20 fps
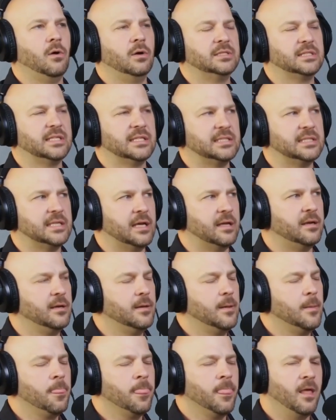though, as I
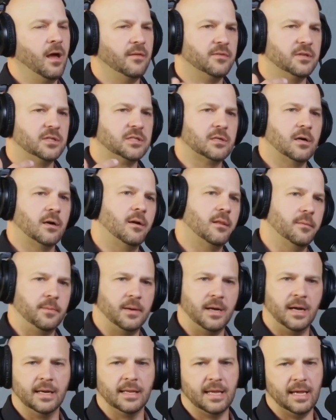said at the start of
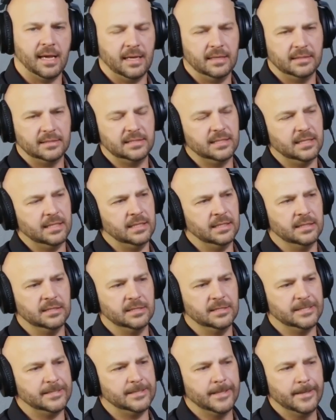the podcast,
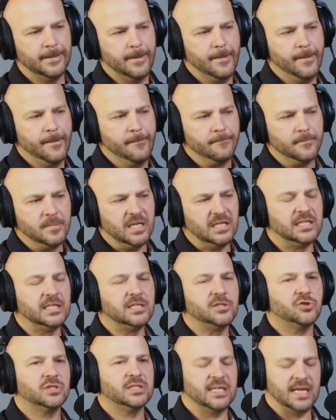is
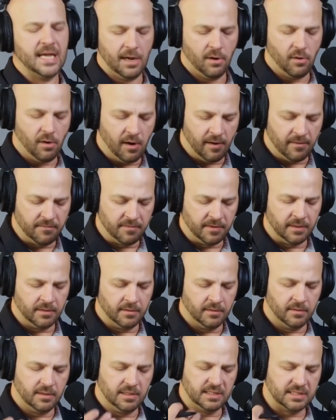it's interesting how
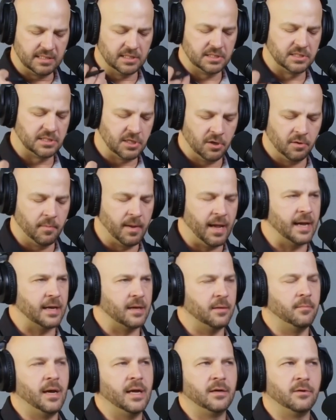often this gets turned
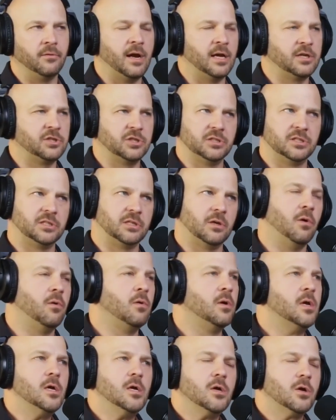back in my direction.
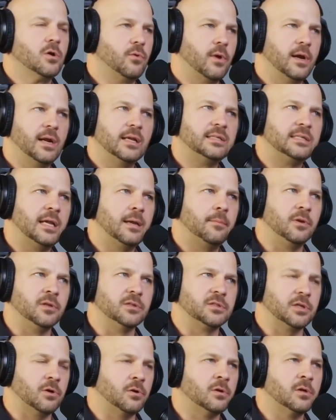So, great
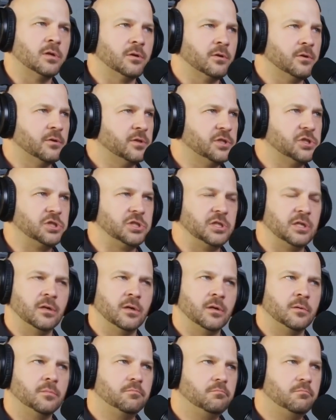example is earlier this
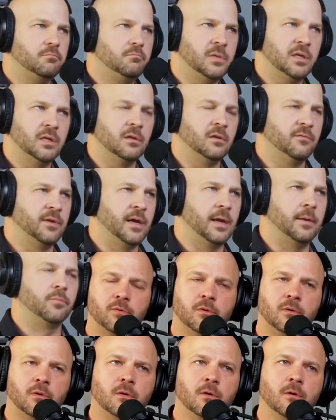year, middle of
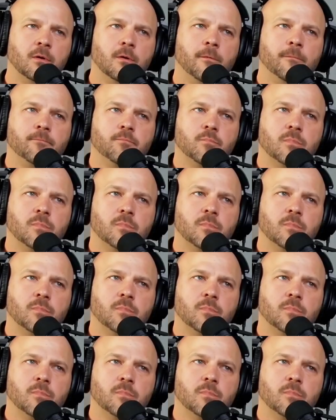April.